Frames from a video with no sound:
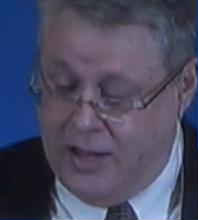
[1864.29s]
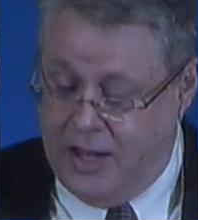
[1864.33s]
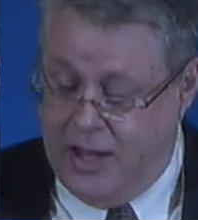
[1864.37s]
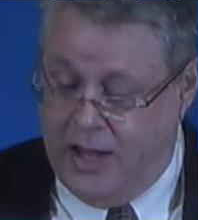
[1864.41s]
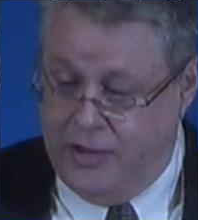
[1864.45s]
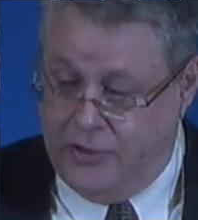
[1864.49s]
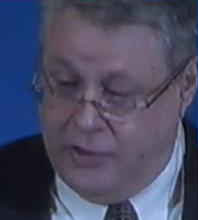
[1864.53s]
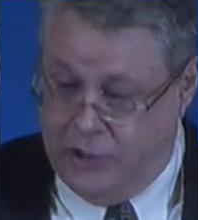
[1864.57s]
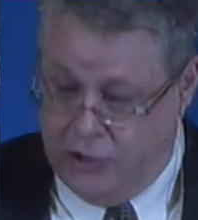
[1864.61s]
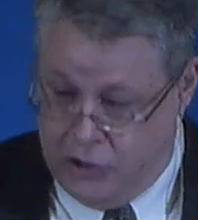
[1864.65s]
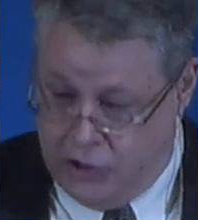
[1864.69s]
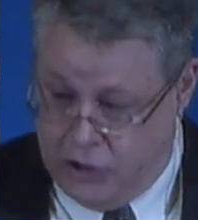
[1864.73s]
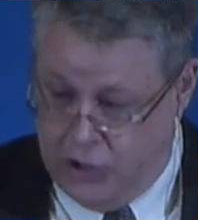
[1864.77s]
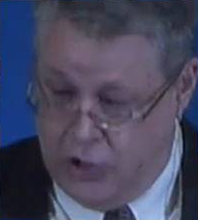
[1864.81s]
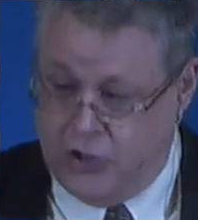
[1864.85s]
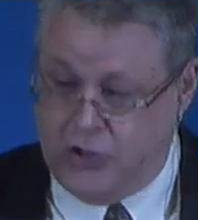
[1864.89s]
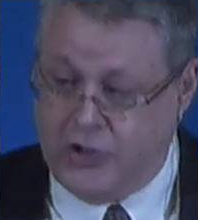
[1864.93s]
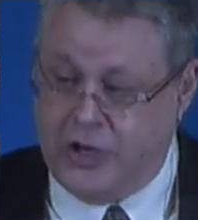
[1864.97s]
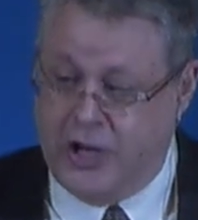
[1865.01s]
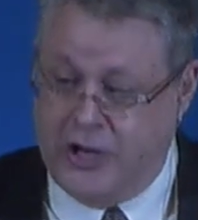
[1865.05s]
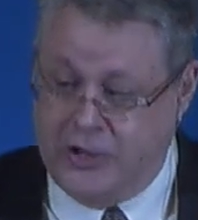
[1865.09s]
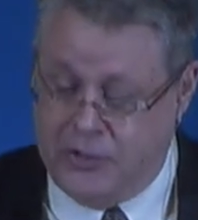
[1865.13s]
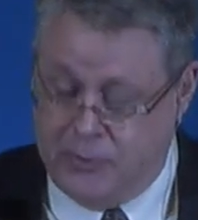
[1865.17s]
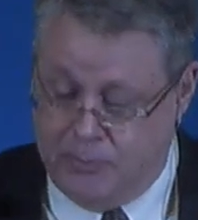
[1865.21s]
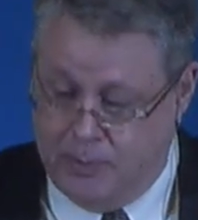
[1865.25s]
uh, the church
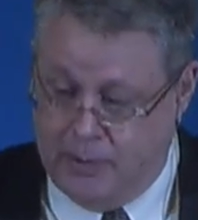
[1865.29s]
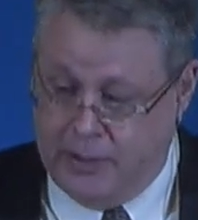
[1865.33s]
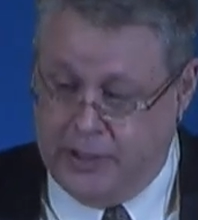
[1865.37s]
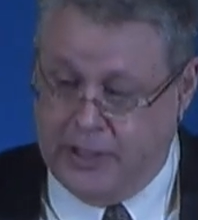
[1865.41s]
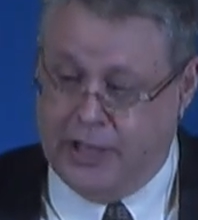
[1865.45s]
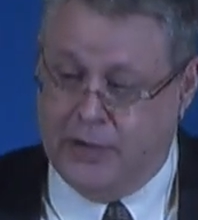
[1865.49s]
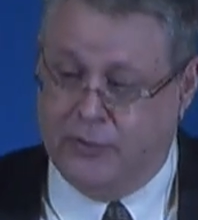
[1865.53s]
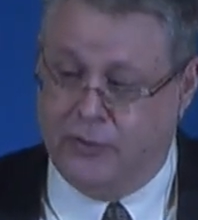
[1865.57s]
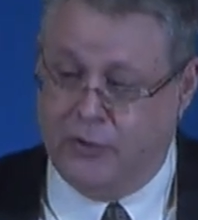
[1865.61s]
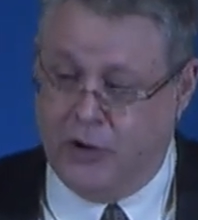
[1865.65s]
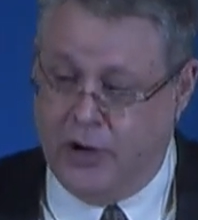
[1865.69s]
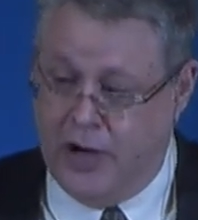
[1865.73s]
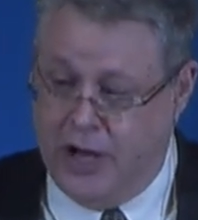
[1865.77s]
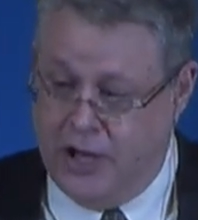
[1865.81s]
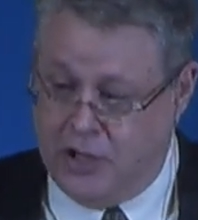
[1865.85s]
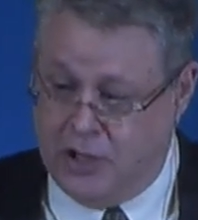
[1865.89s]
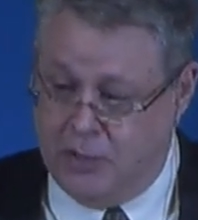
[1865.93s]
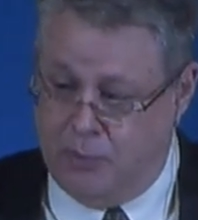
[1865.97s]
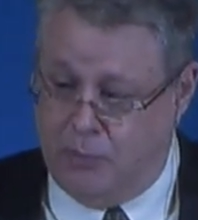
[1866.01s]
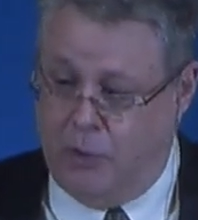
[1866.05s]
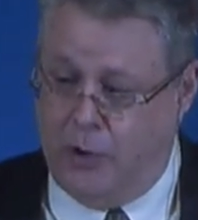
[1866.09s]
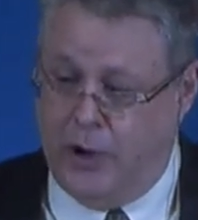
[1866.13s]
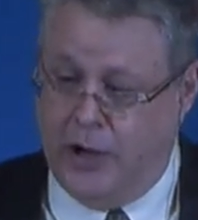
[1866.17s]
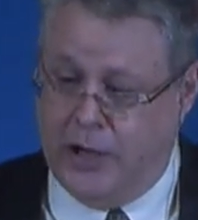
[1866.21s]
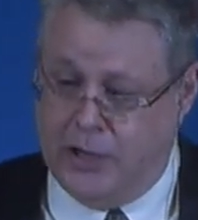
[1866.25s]
age believer at the
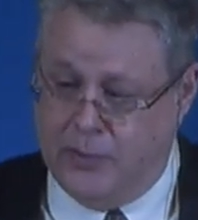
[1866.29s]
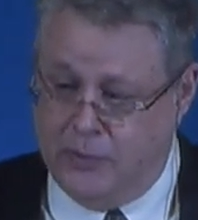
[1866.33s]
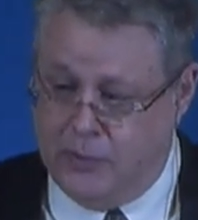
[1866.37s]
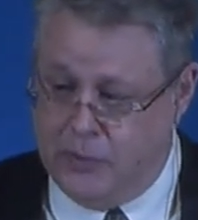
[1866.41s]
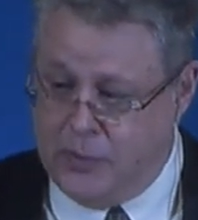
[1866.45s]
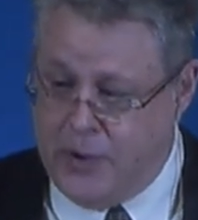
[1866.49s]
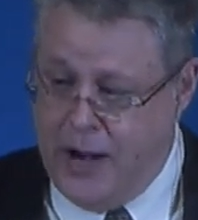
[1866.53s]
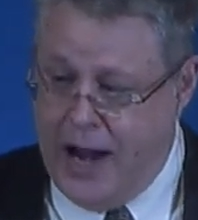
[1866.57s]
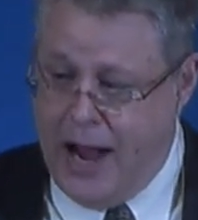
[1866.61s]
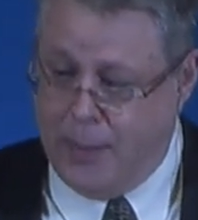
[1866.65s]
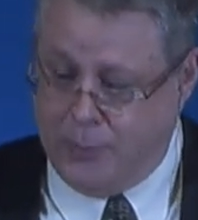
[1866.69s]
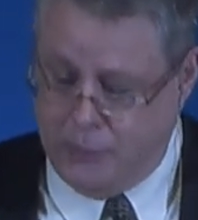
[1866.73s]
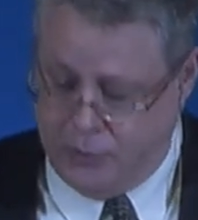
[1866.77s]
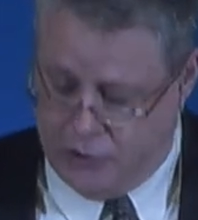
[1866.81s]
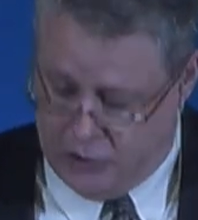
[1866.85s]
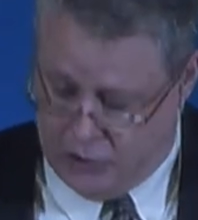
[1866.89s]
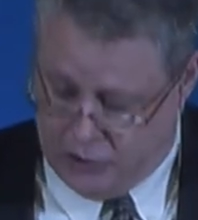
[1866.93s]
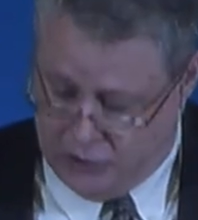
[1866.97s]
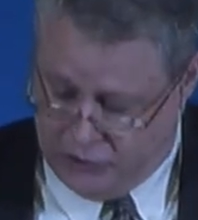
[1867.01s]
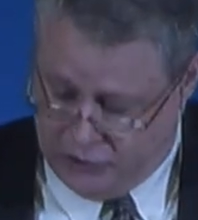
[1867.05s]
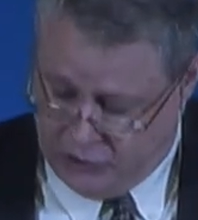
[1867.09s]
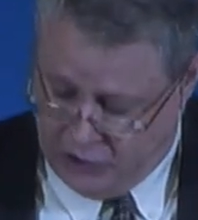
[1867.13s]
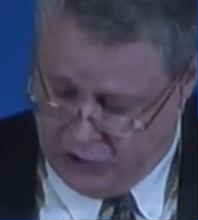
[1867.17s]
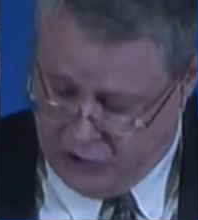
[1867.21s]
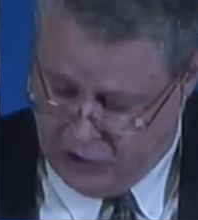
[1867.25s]
point of the rapture.
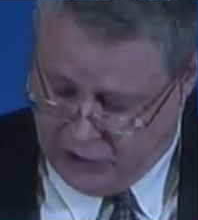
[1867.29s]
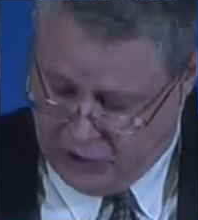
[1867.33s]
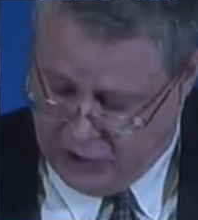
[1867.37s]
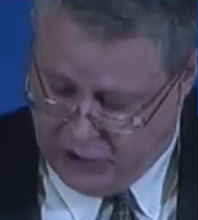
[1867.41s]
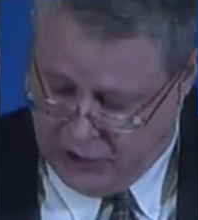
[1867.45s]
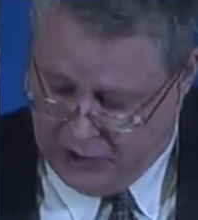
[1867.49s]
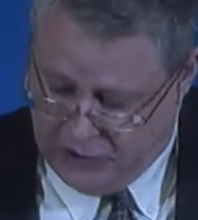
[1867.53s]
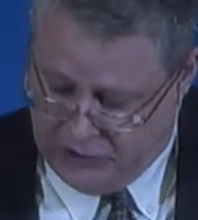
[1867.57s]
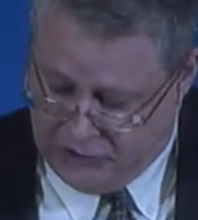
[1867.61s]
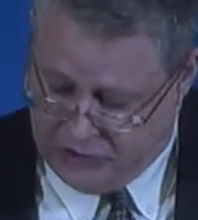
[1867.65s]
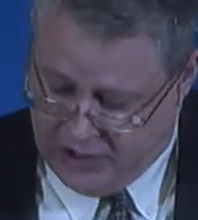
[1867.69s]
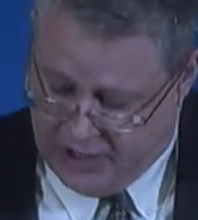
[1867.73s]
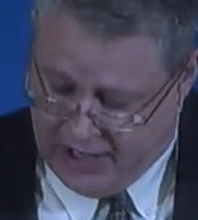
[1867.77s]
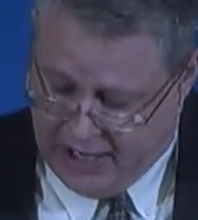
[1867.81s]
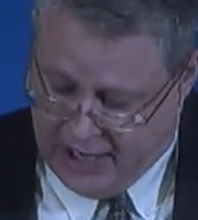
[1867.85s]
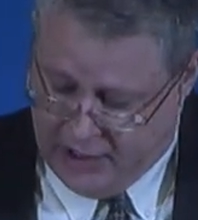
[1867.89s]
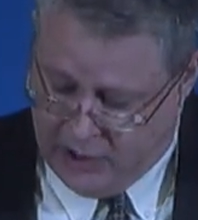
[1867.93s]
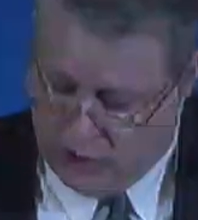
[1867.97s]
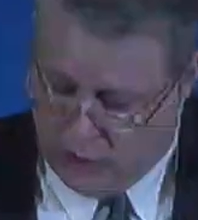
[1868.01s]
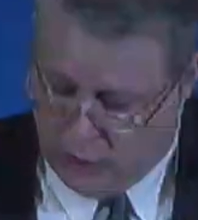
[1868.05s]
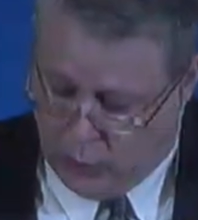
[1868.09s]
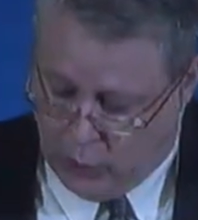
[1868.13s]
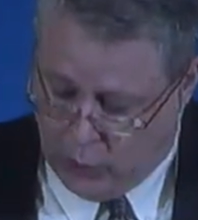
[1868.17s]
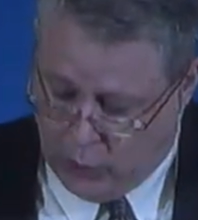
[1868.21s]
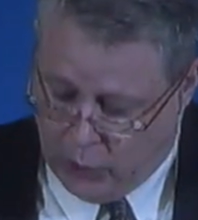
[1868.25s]
So you'll notice
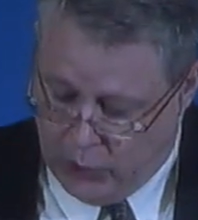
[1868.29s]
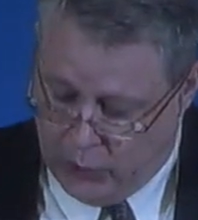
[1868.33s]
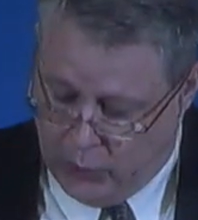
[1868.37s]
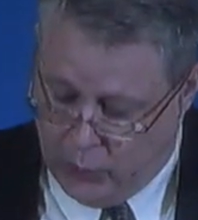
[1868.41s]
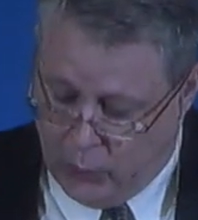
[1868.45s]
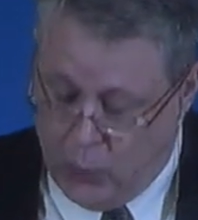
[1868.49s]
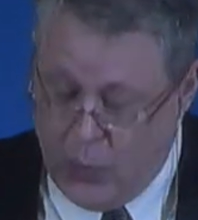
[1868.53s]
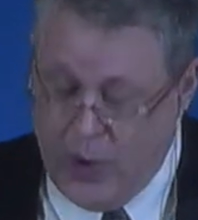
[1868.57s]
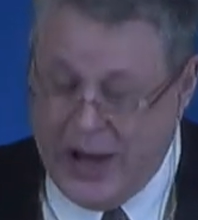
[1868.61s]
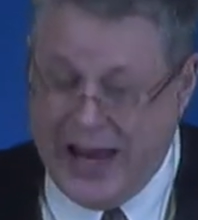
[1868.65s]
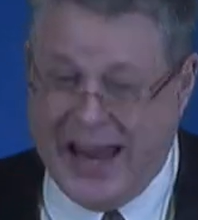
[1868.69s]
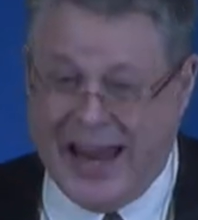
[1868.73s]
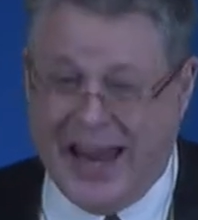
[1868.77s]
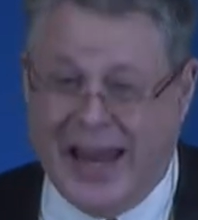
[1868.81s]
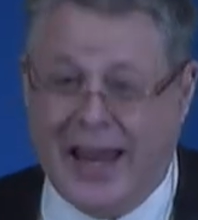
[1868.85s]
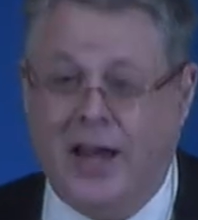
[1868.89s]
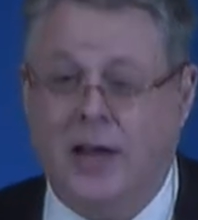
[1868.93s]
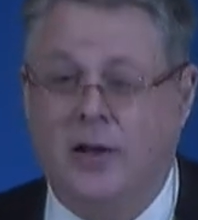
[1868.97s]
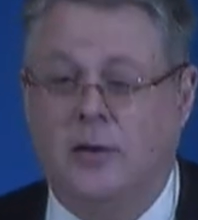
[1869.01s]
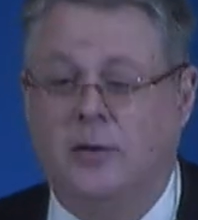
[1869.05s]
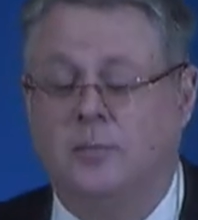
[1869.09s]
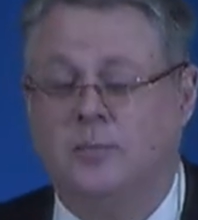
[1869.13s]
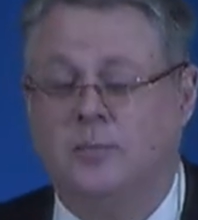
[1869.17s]
again the word we.